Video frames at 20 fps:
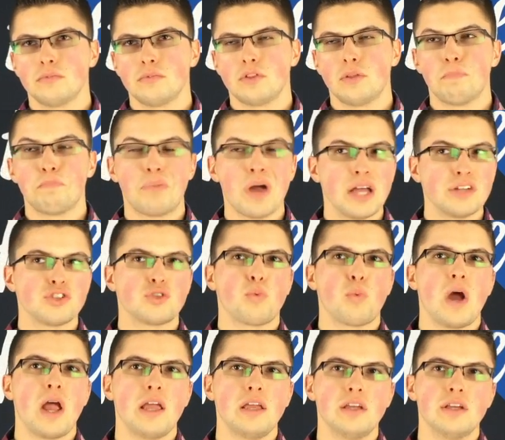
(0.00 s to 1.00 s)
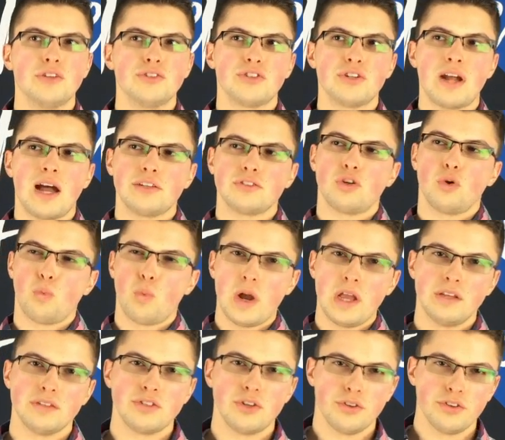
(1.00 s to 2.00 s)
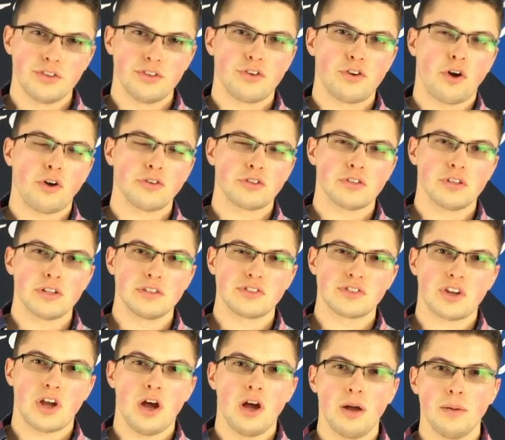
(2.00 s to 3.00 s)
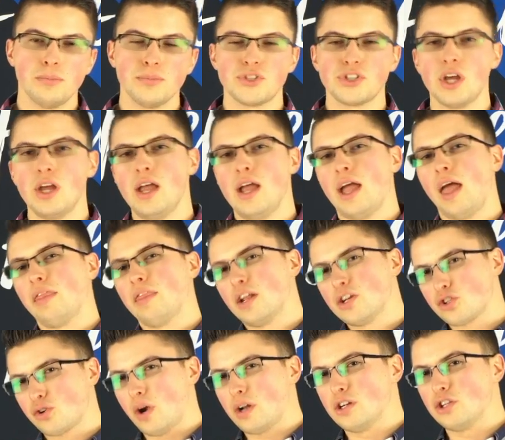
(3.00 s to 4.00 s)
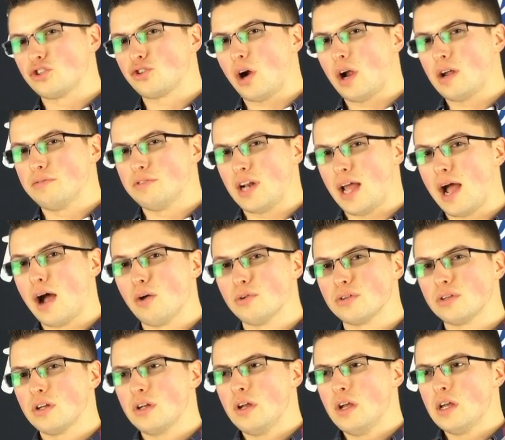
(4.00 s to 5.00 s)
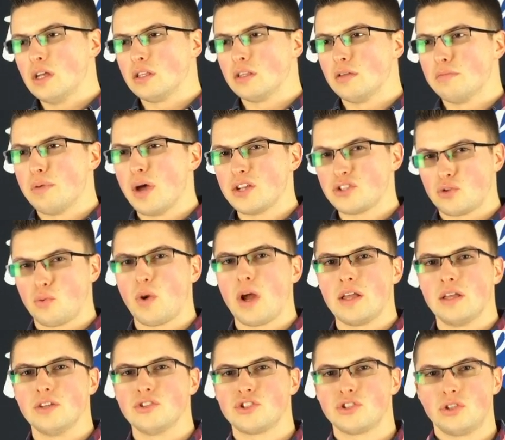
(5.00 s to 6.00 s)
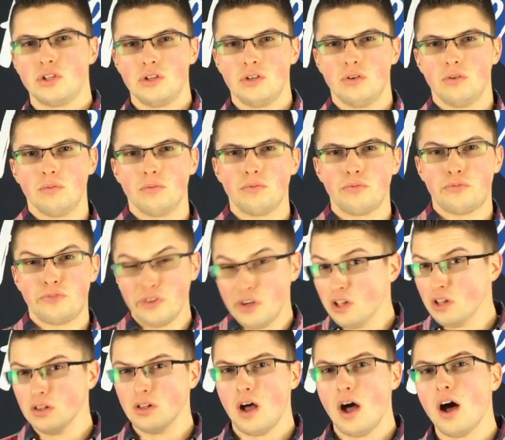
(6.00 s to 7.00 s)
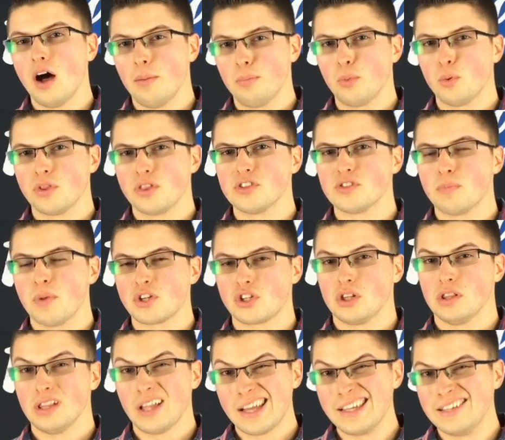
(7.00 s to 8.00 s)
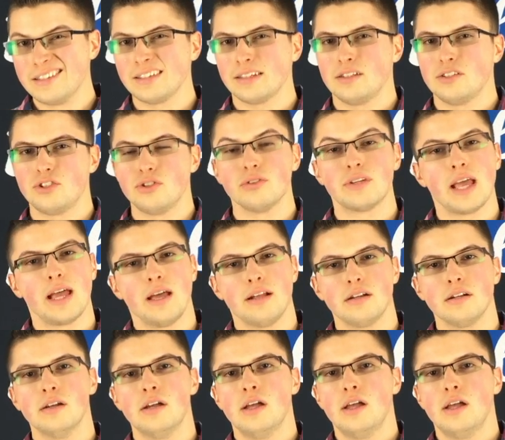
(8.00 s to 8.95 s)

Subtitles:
the best way is not to wait until the darkness comes and then try to drive it out. The best way is to fill up with as much light as you can,